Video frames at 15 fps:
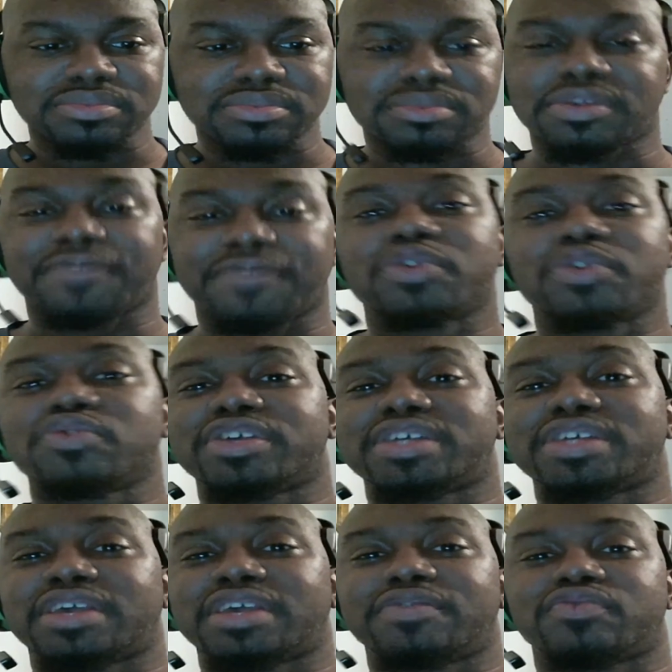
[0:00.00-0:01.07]
The first
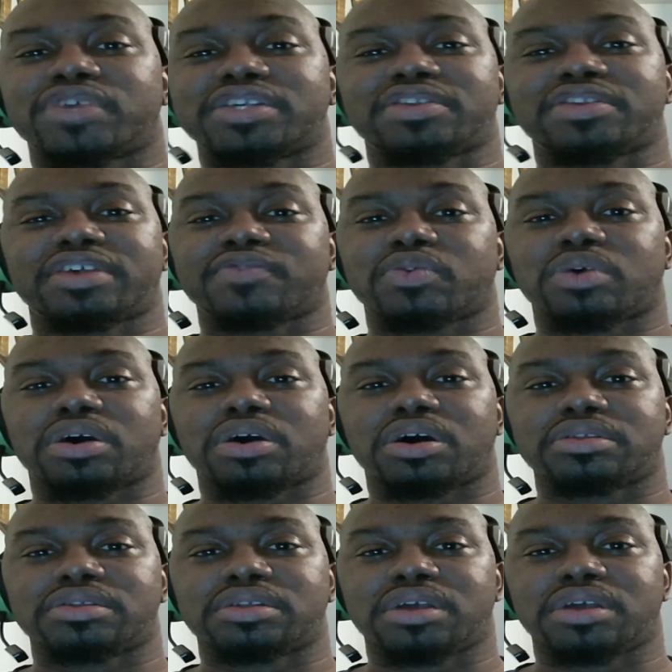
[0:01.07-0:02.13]
Resident
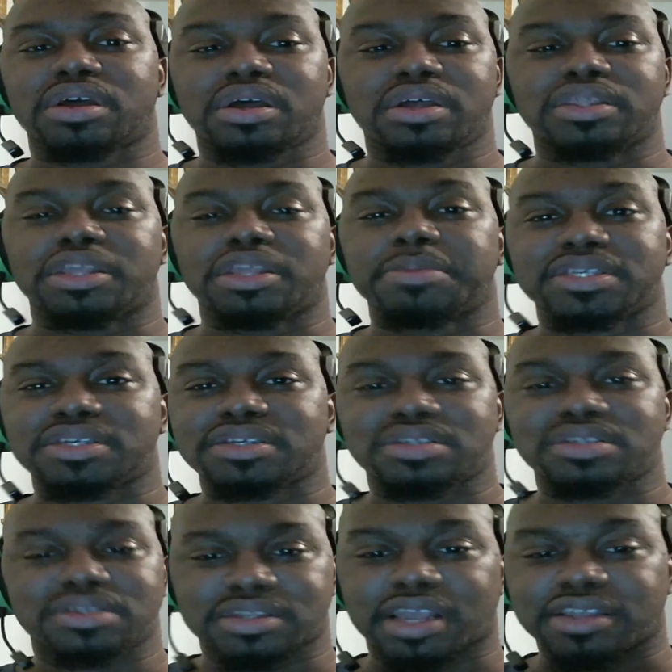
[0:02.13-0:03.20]
Evil
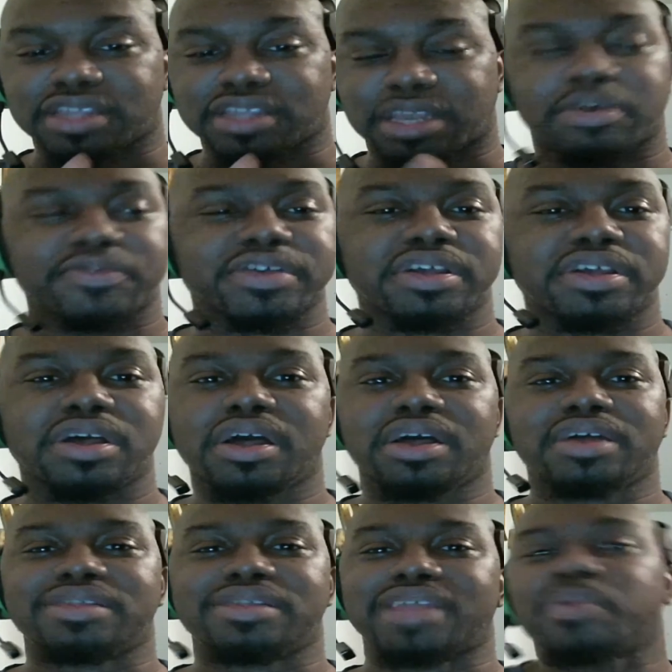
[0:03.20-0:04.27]
Nemesis. That's the name of it.
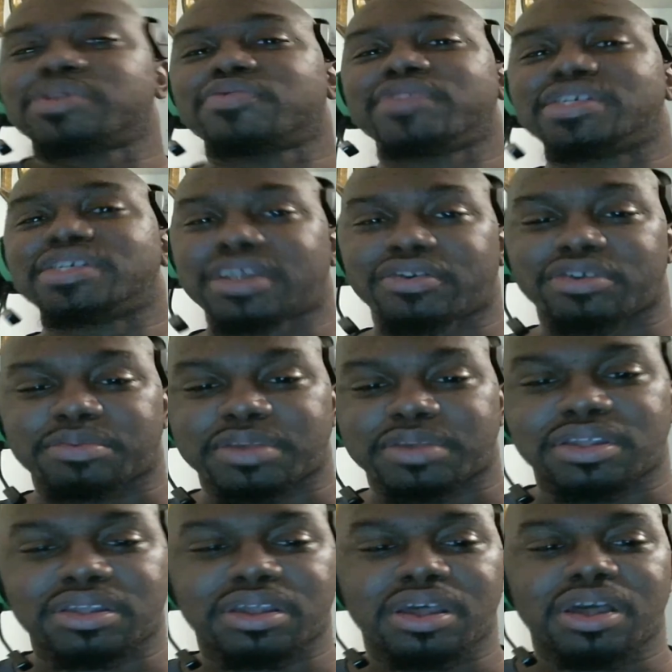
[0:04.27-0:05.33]
That wasn't really scary to me.
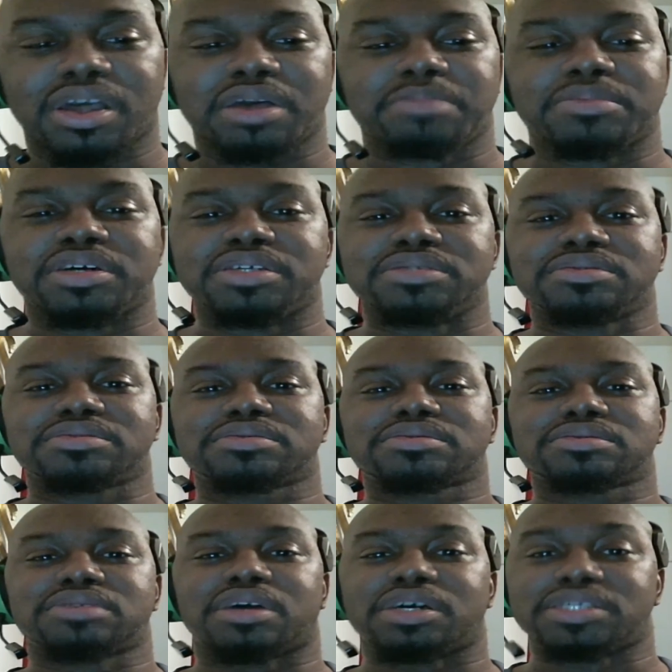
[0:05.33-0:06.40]
But
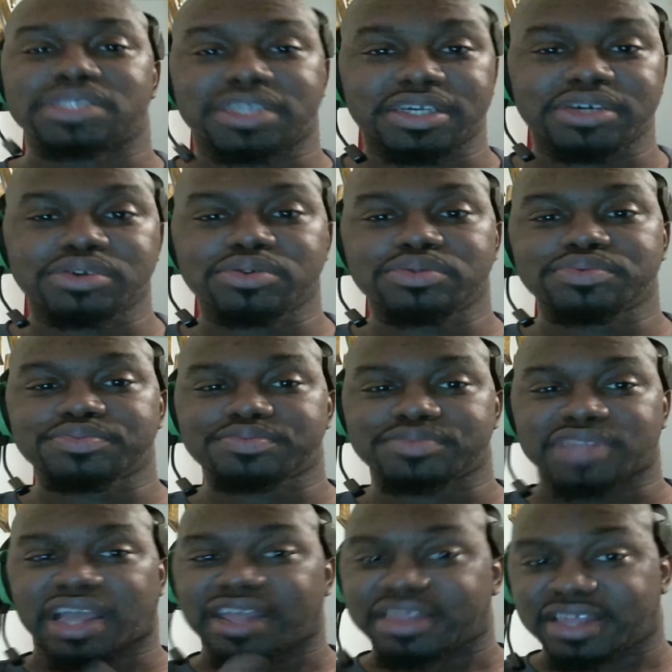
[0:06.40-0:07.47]
until
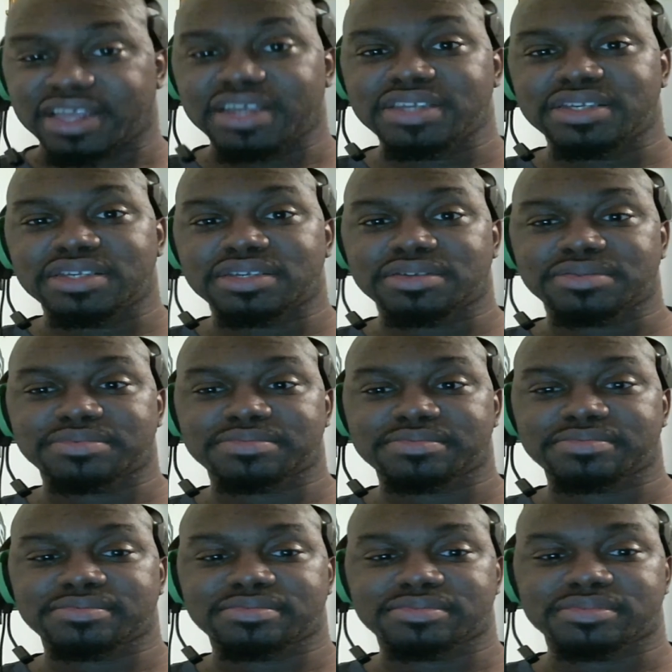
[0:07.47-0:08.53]
and this,
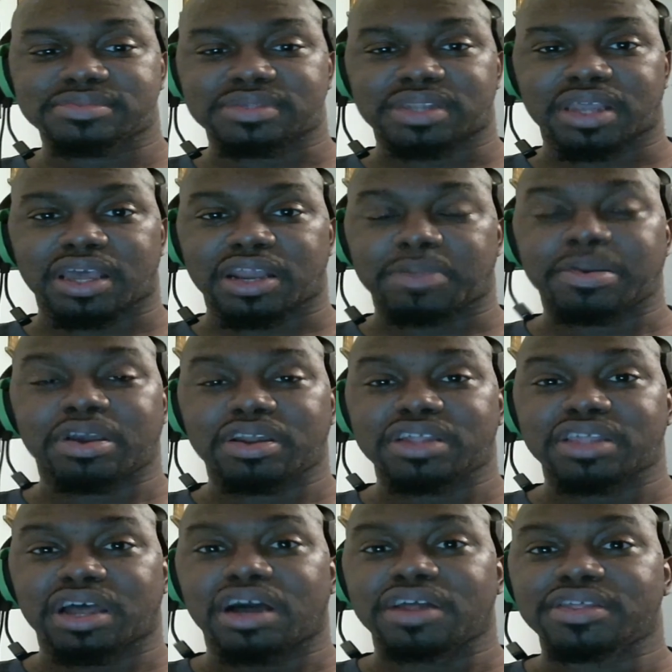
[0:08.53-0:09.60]
and apparently
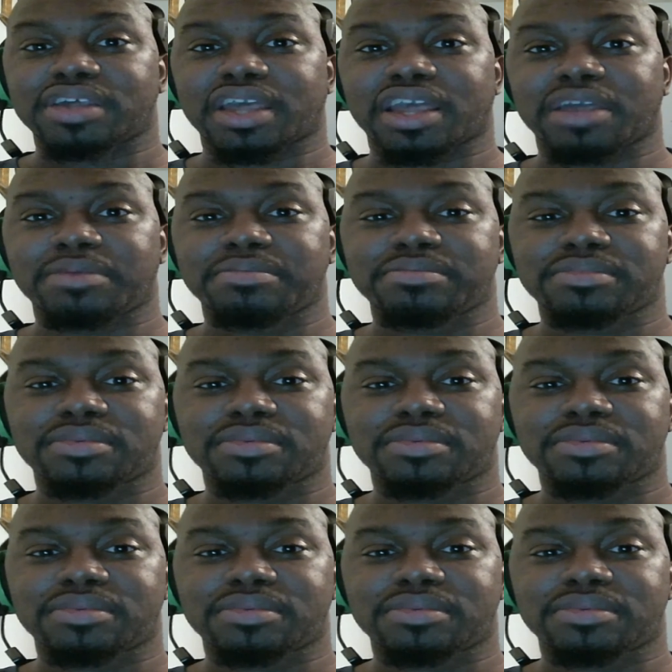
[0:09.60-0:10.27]
that other game,